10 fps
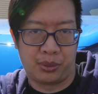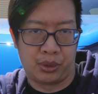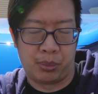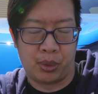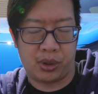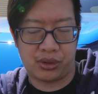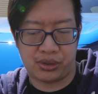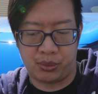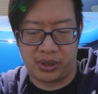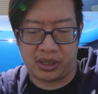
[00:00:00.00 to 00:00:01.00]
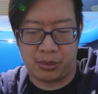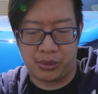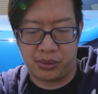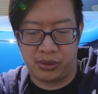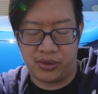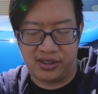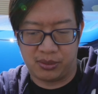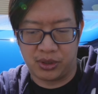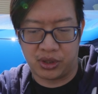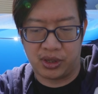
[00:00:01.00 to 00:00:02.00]
a Porsche when it comes to the
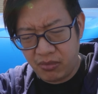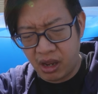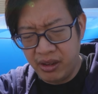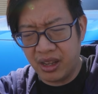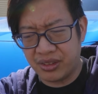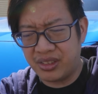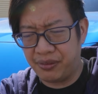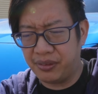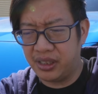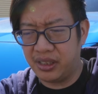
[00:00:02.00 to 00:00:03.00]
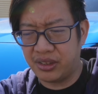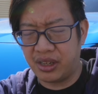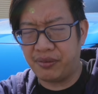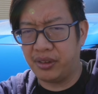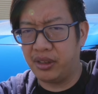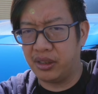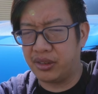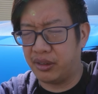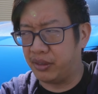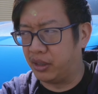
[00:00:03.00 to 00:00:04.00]
transmission. Yeah, it's definitely
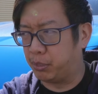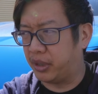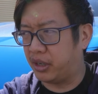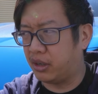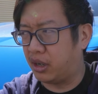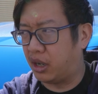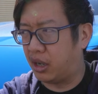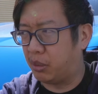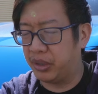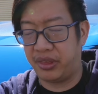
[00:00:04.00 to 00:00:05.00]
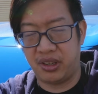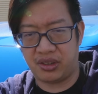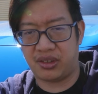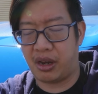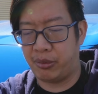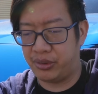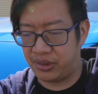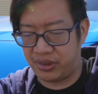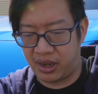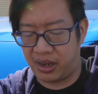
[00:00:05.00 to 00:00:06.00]
up there. But this, I would
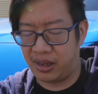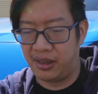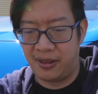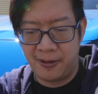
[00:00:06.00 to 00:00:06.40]
just say,